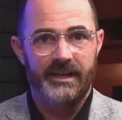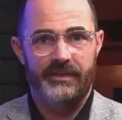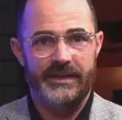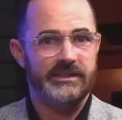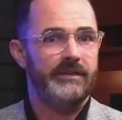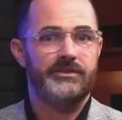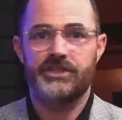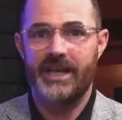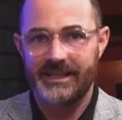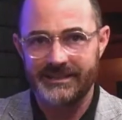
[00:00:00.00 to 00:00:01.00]
They love
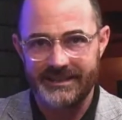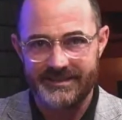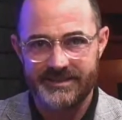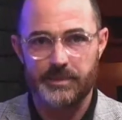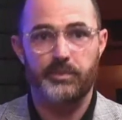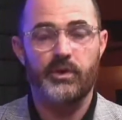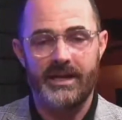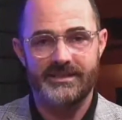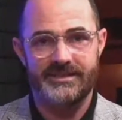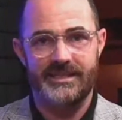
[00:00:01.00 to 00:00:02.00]
checklists,
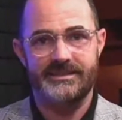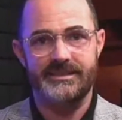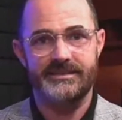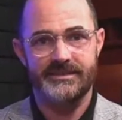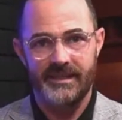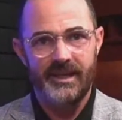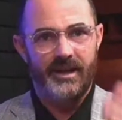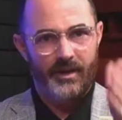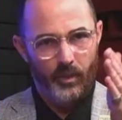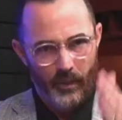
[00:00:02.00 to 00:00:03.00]
processes,
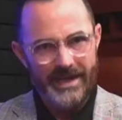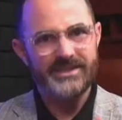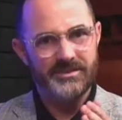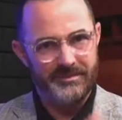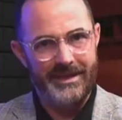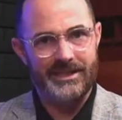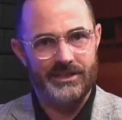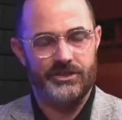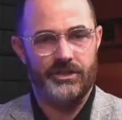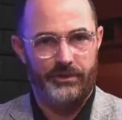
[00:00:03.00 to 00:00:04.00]
ways of making
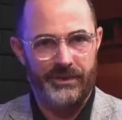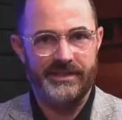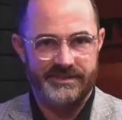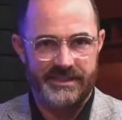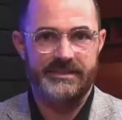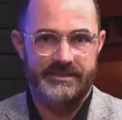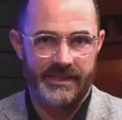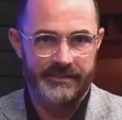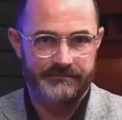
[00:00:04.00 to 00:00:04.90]
sure things get done.